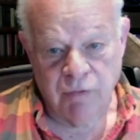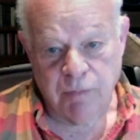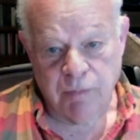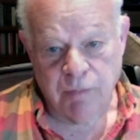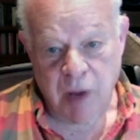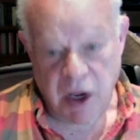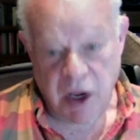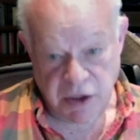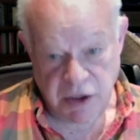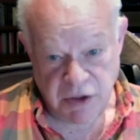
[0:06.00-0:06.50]
of
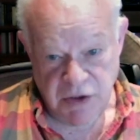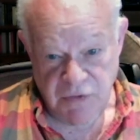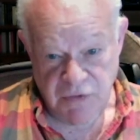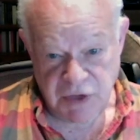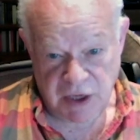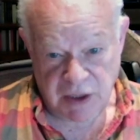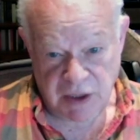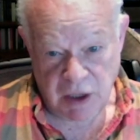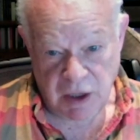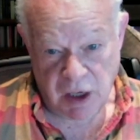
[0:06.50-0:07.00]
positive
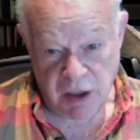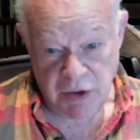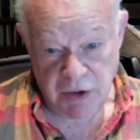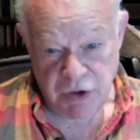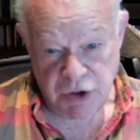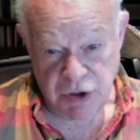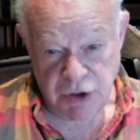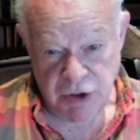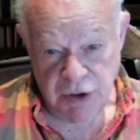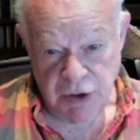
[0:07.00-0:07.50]

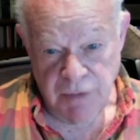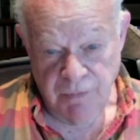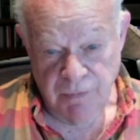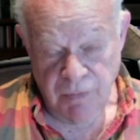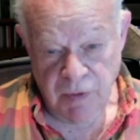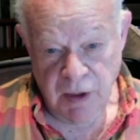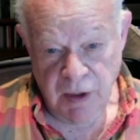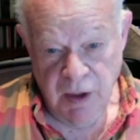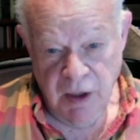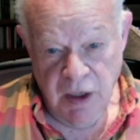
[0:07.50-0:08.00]
psychology
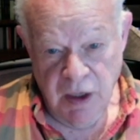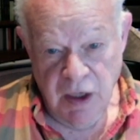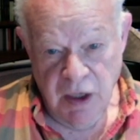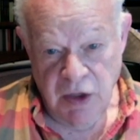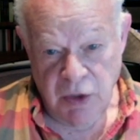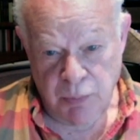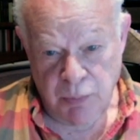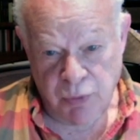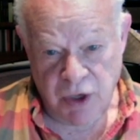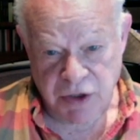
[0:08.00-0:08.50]

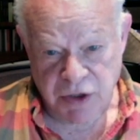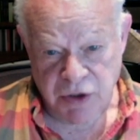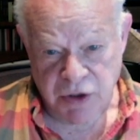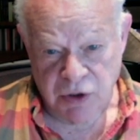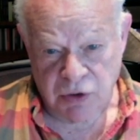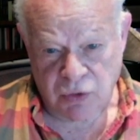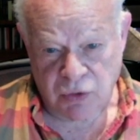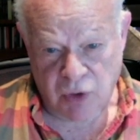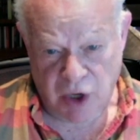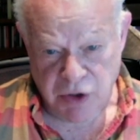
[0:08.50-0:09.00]
in the
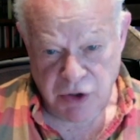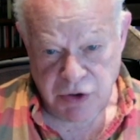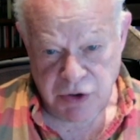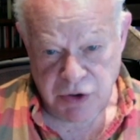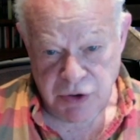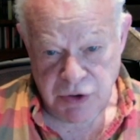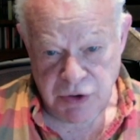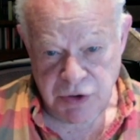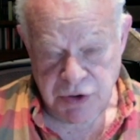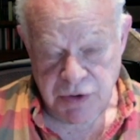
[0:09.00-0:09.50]
present
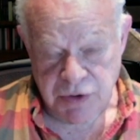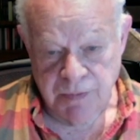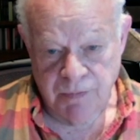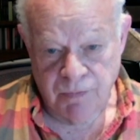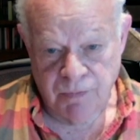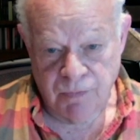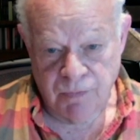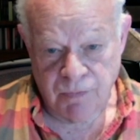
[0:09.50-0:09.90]
crisis?